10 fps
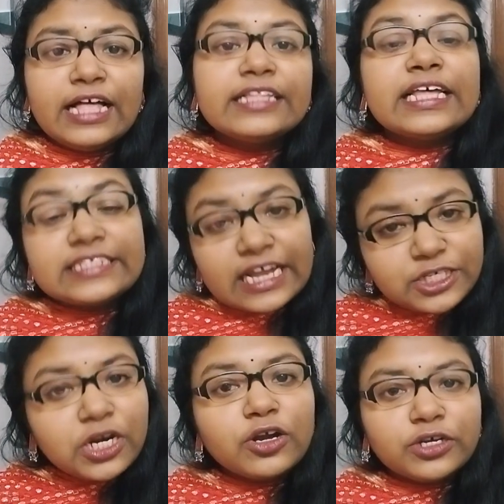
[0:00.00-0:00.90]
The
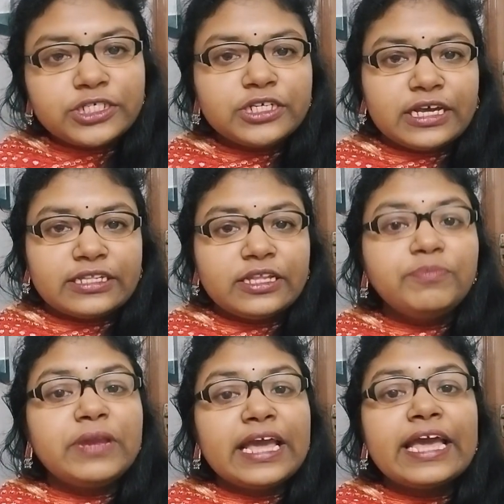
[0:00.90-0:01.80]
central question the
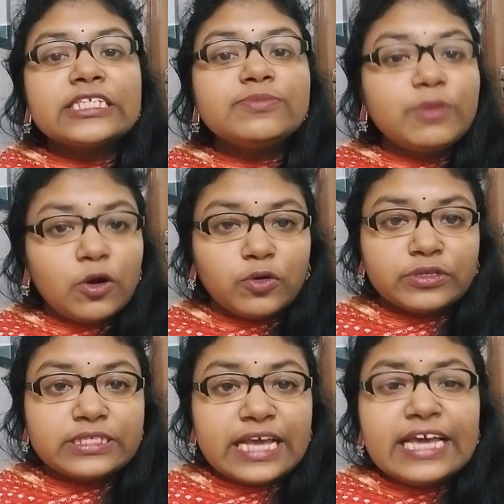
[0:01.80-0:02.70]
play
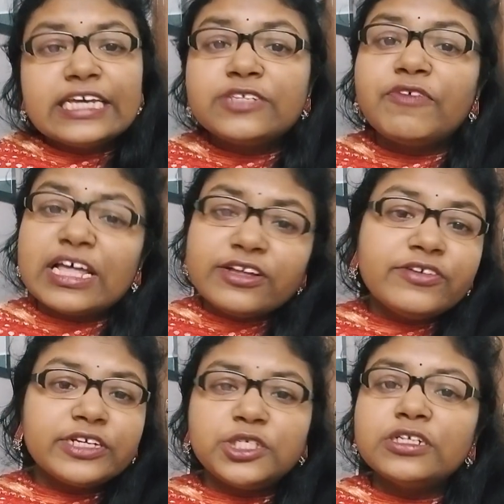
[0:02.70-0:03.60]
explores is whether
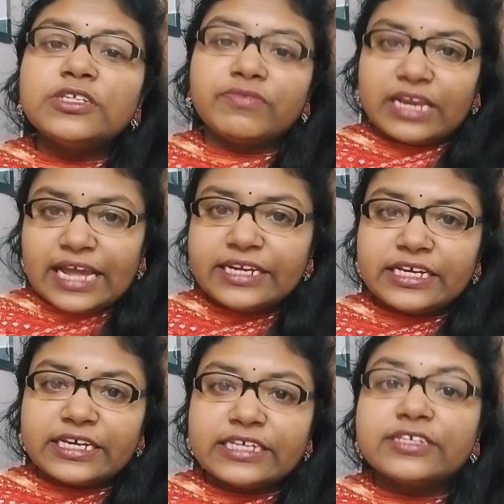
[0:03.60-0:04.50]
Richard's
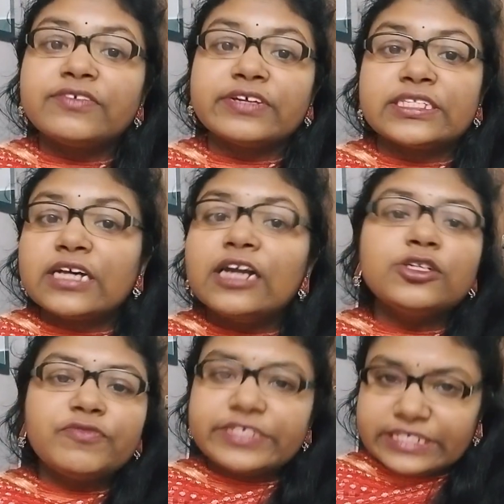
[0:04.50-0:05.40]
villainy is a result
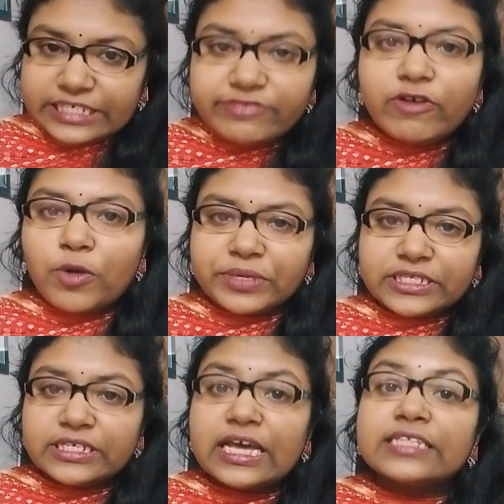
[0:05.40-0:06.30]
of his
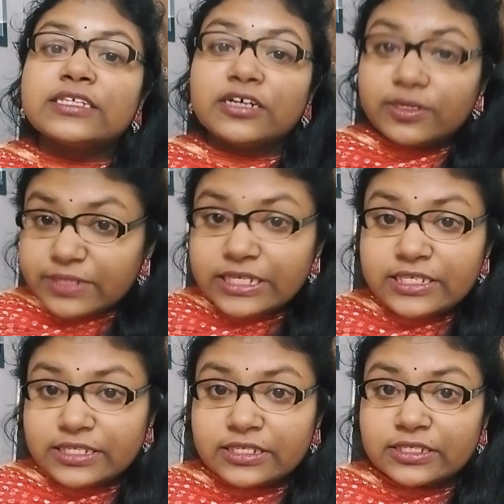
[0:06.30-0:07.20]
deformity and
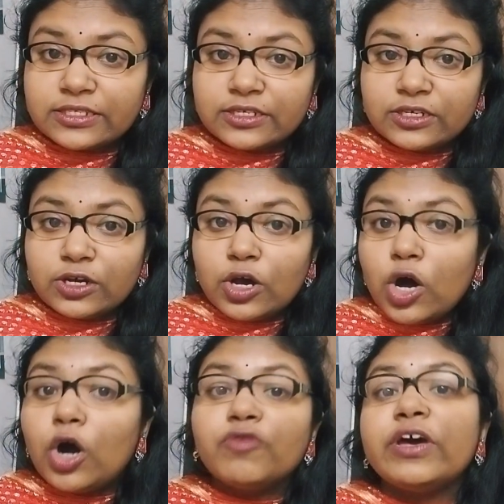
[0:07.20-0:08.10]
circumstances,
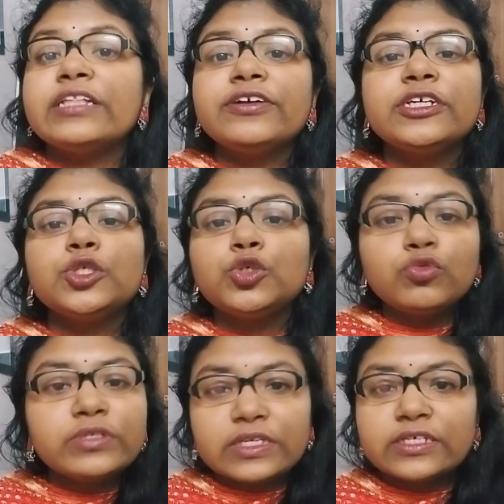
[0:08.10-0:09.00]
or whether he
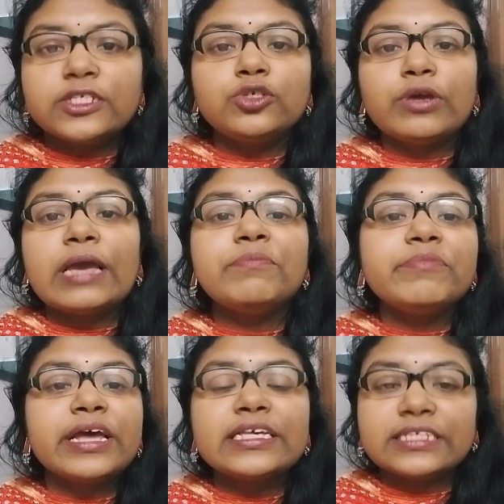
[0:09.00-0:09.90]
chooses to
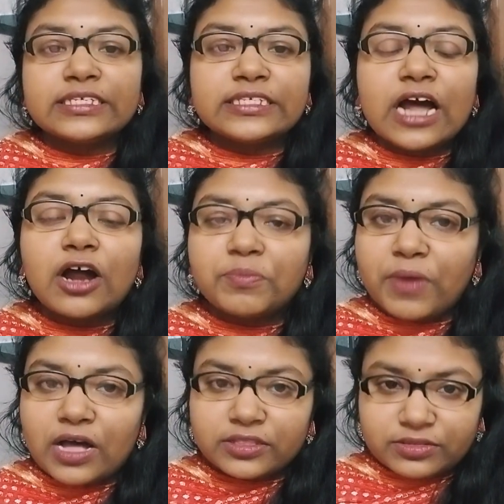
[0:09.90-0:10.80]
embrace his dark path.